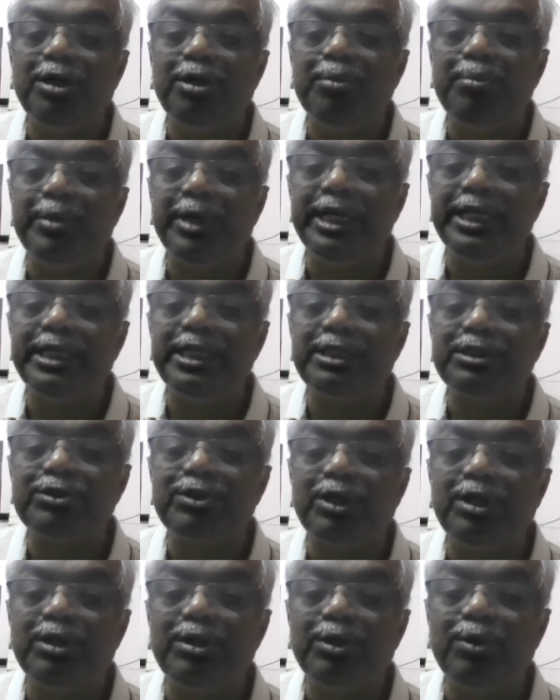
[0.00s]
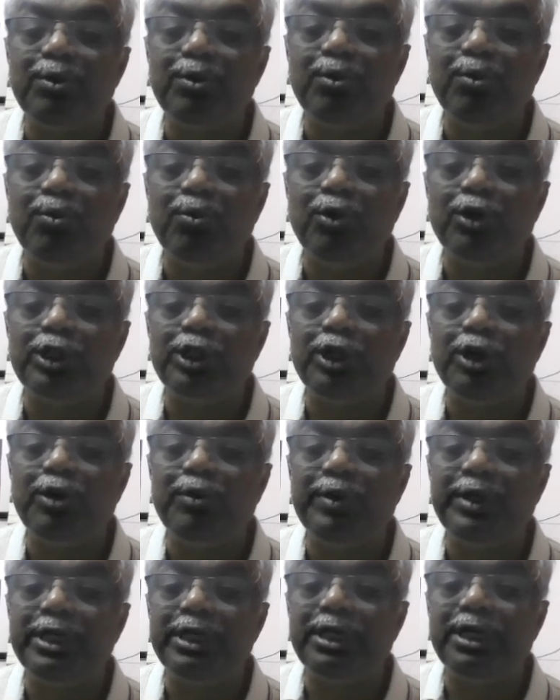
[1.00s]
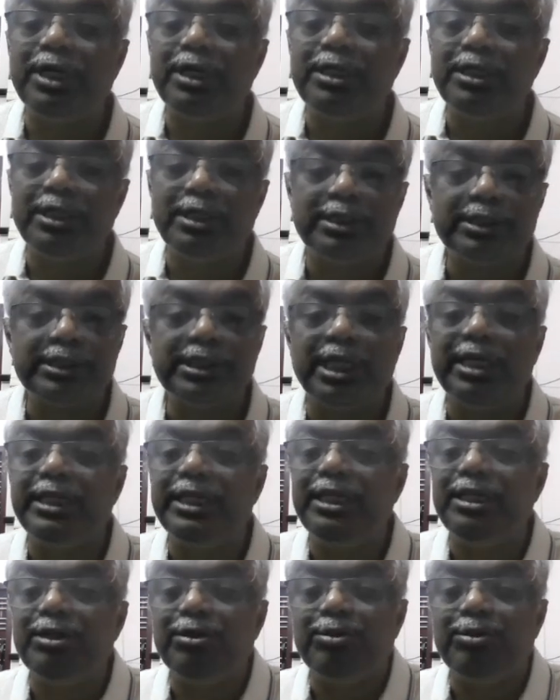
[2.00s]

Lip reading: minus 1 over RC,